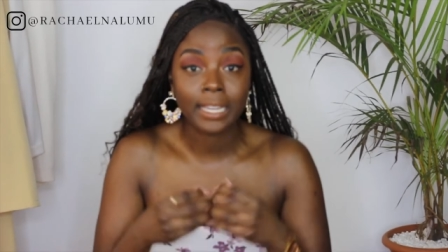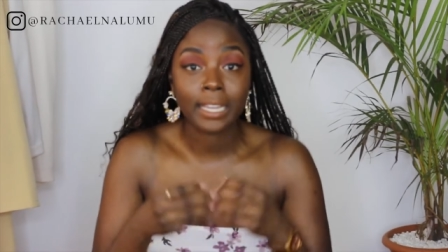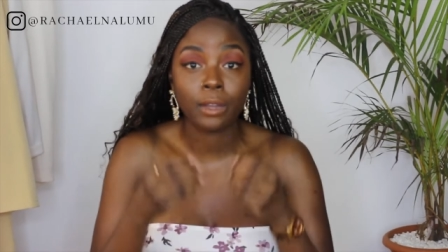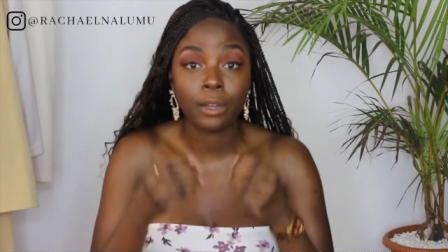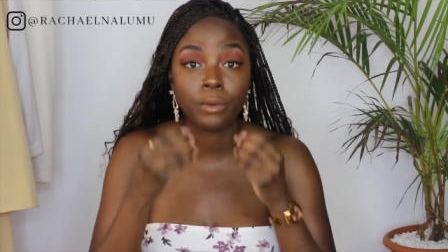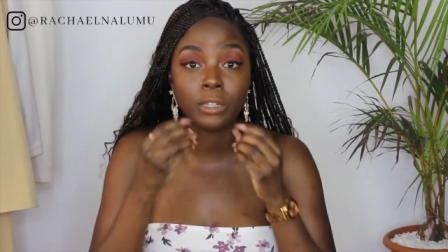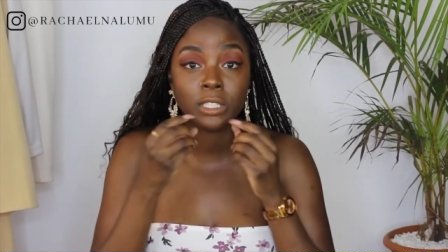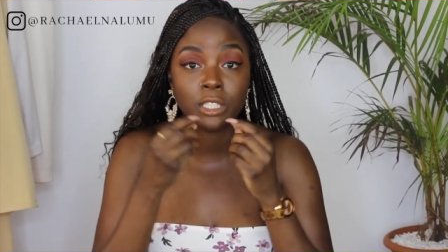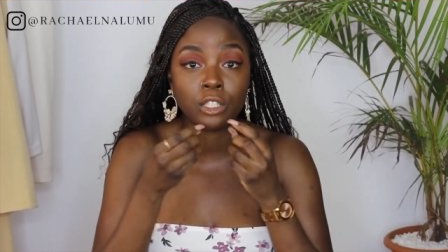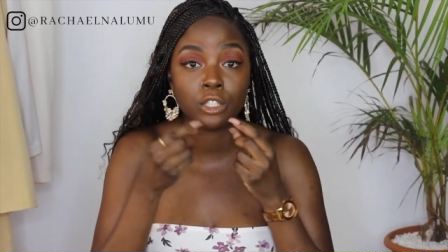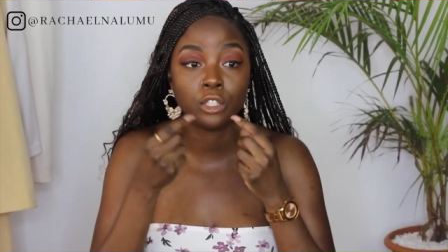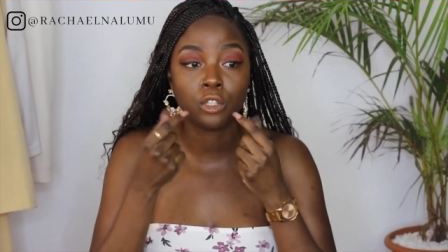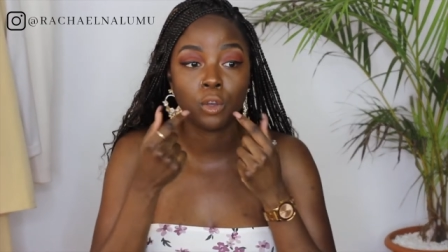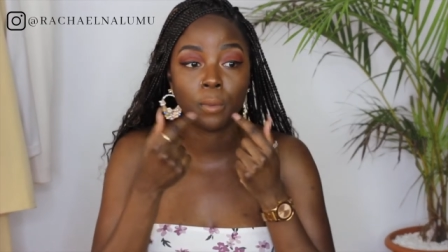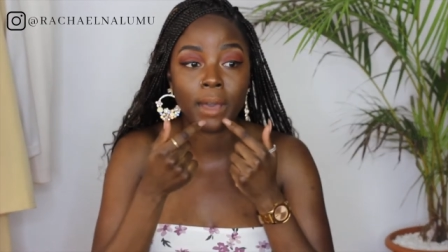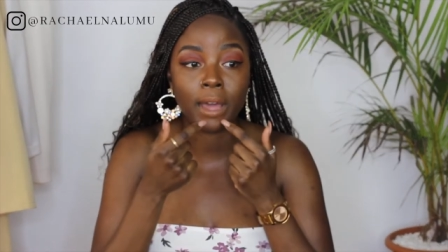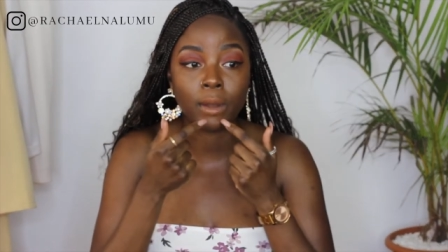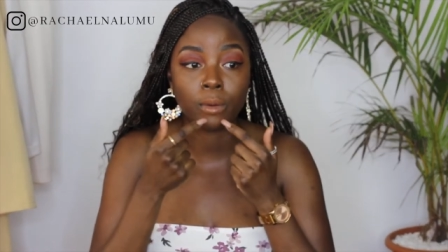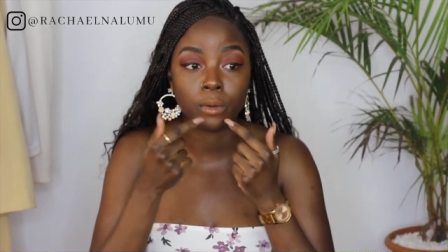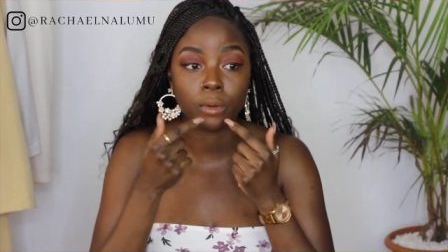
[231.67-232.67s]
Like it wasn't
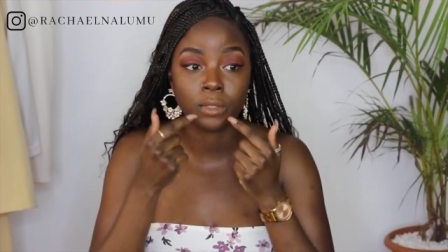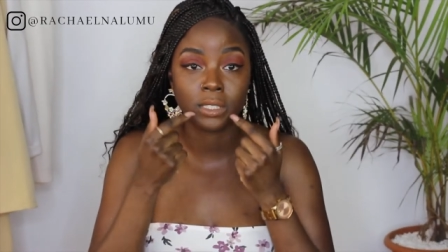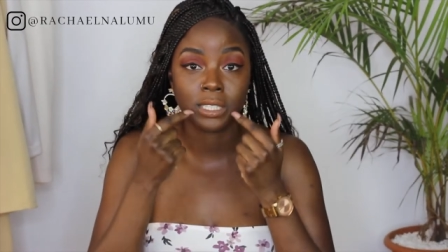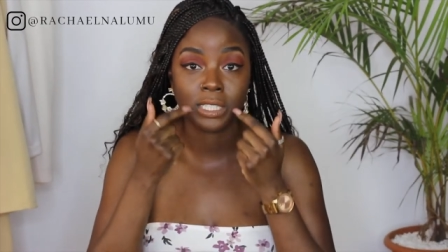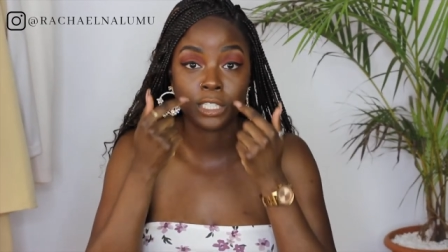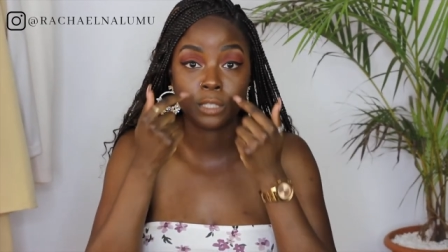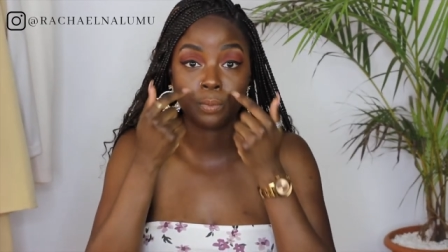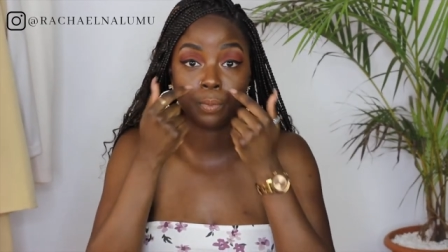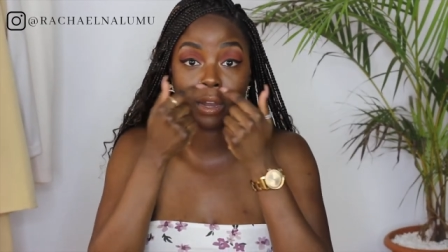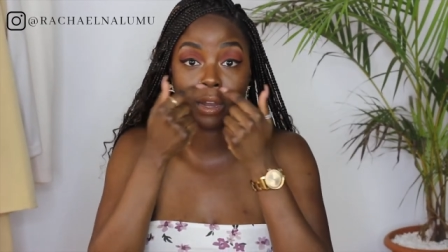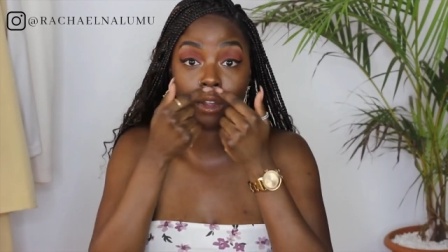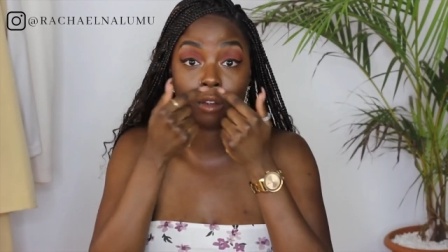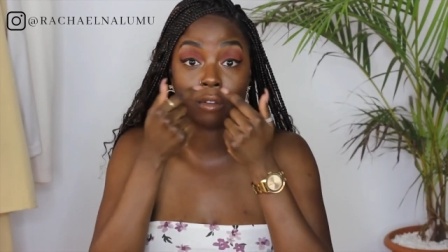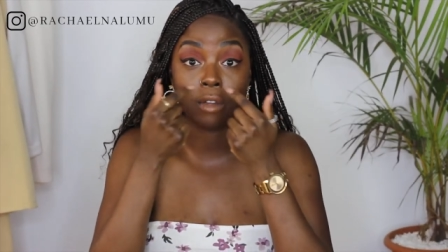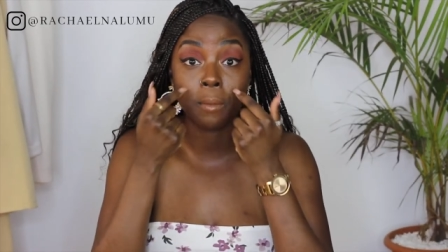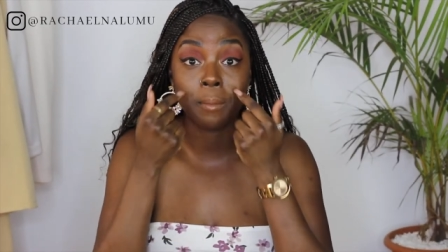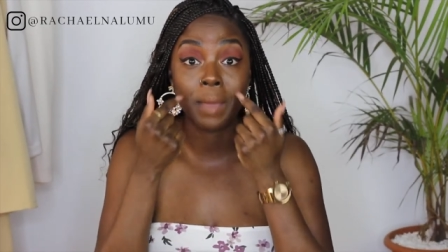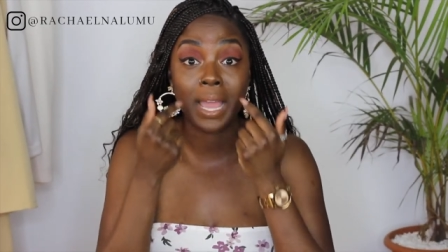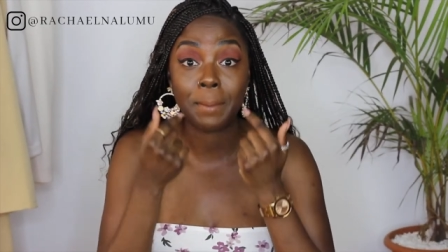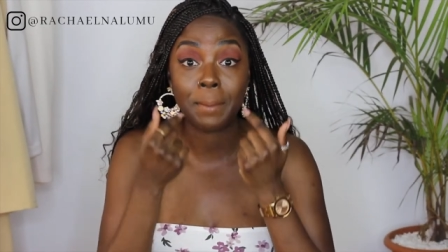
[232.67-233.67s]
so bad it was like spreading
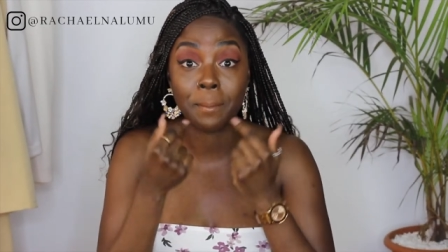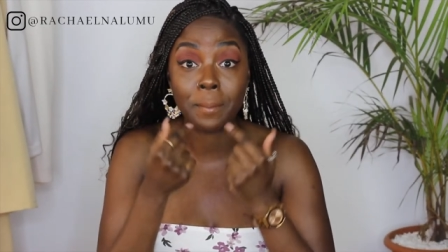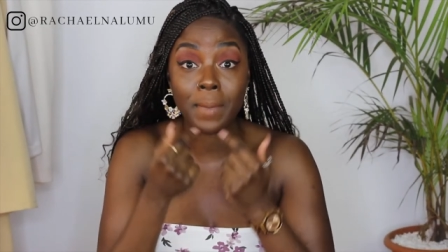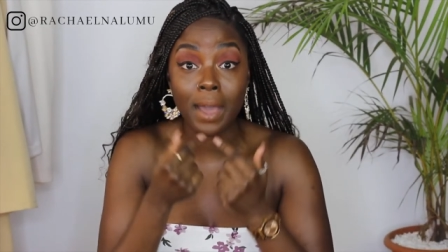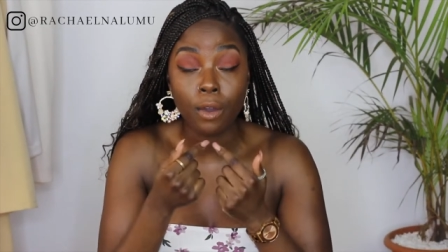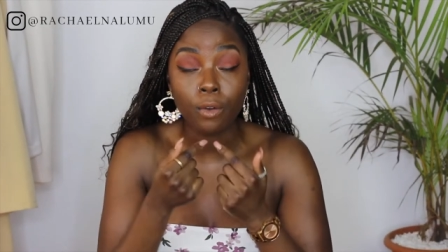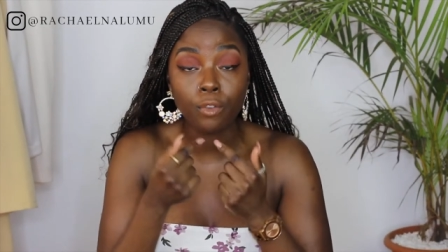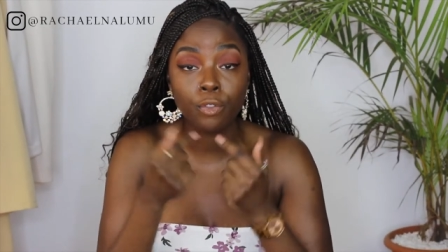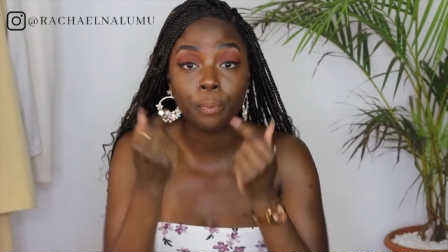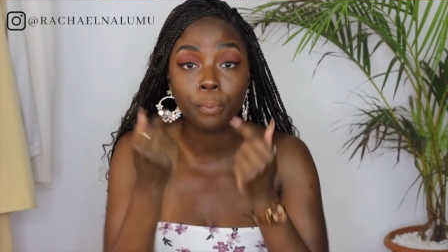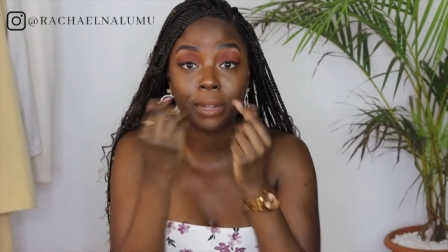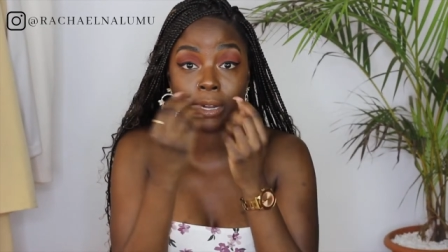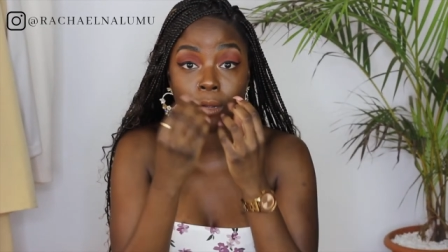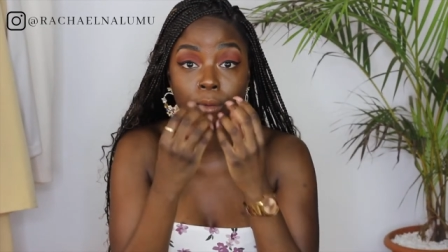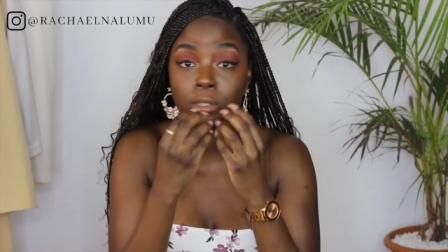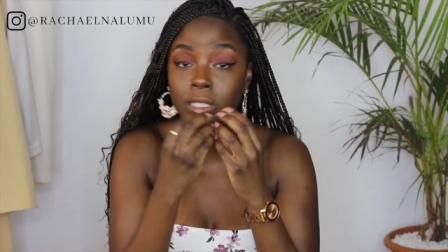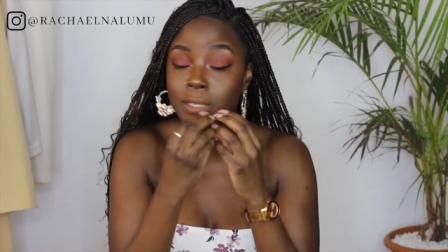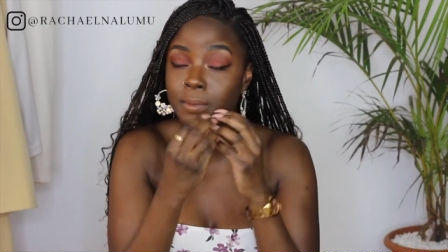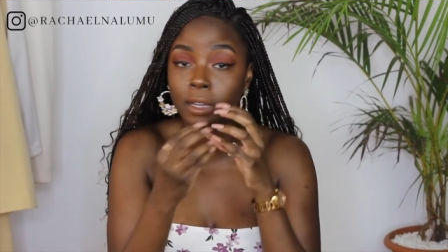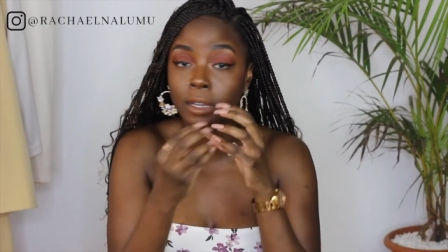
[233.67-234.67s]
around my mouth, but
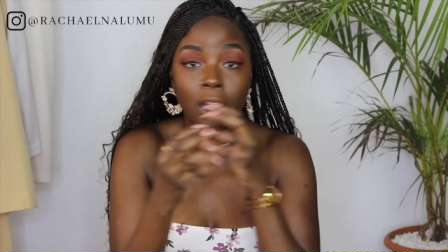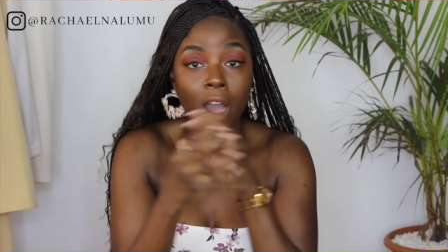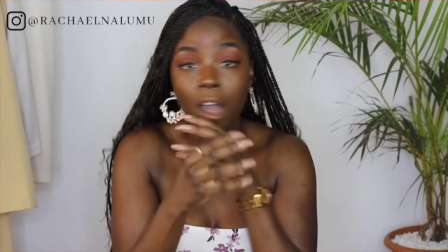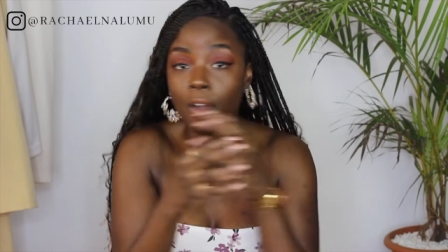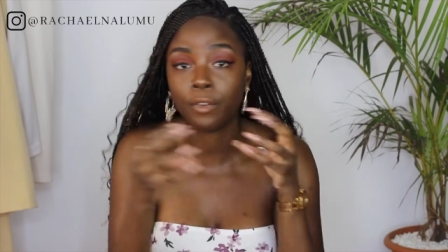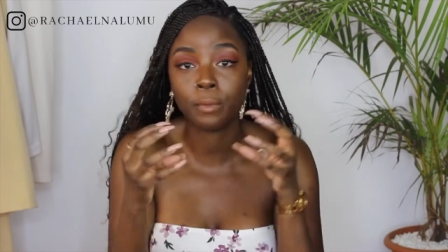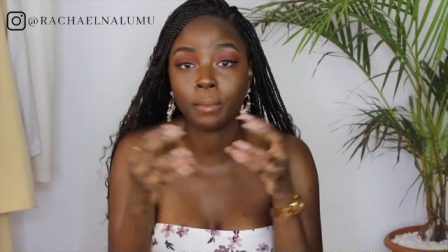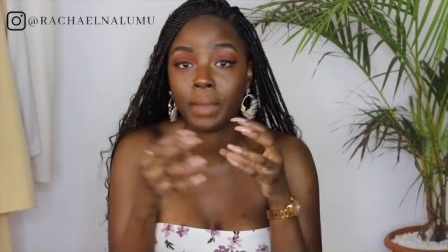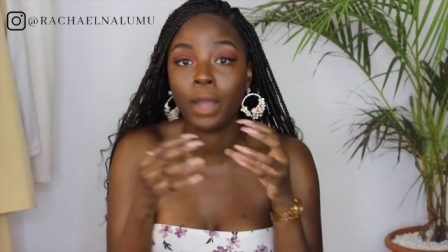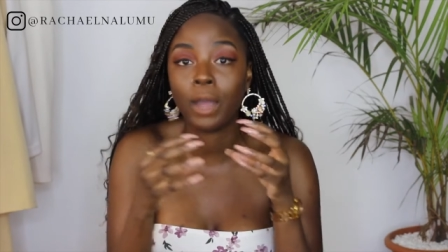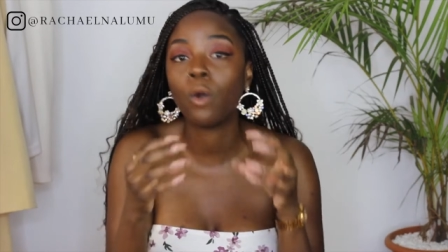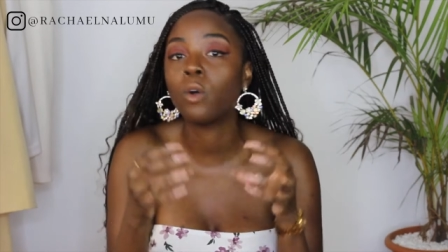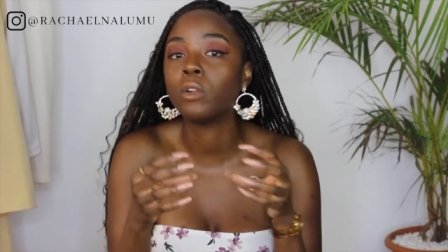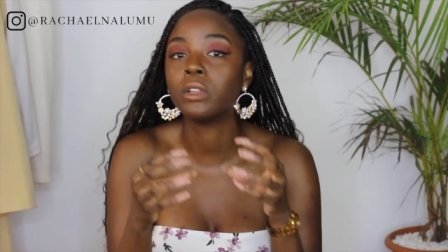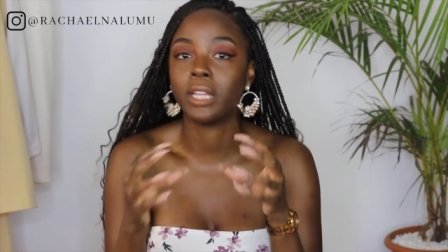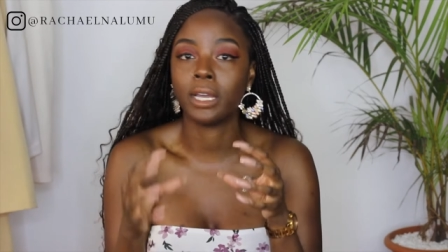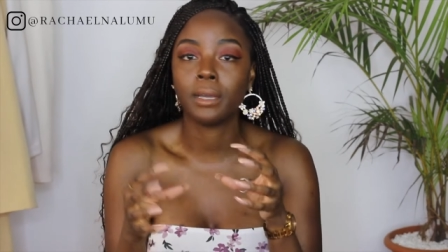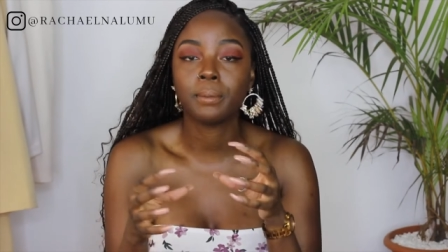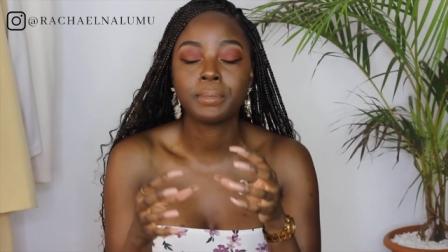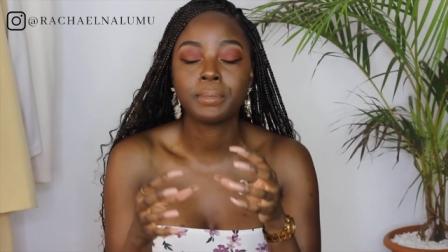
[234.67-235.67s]
it was covering my
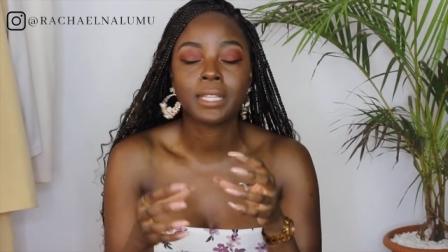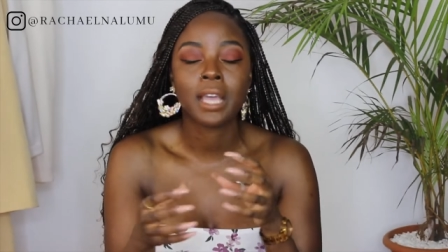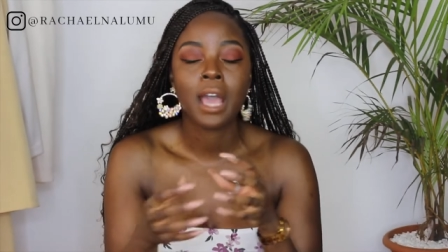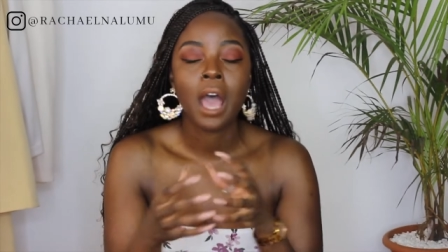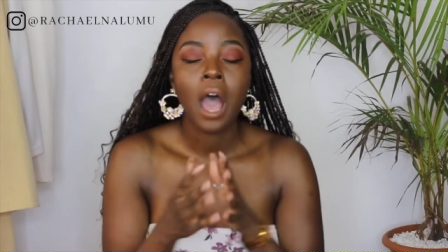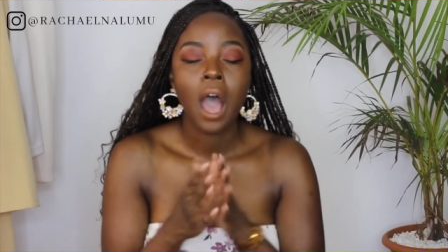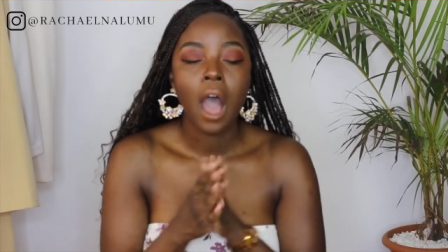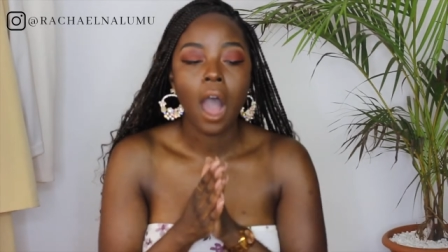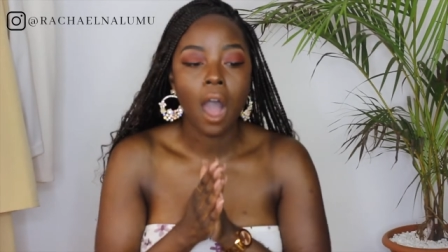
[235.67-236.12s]
whole lips.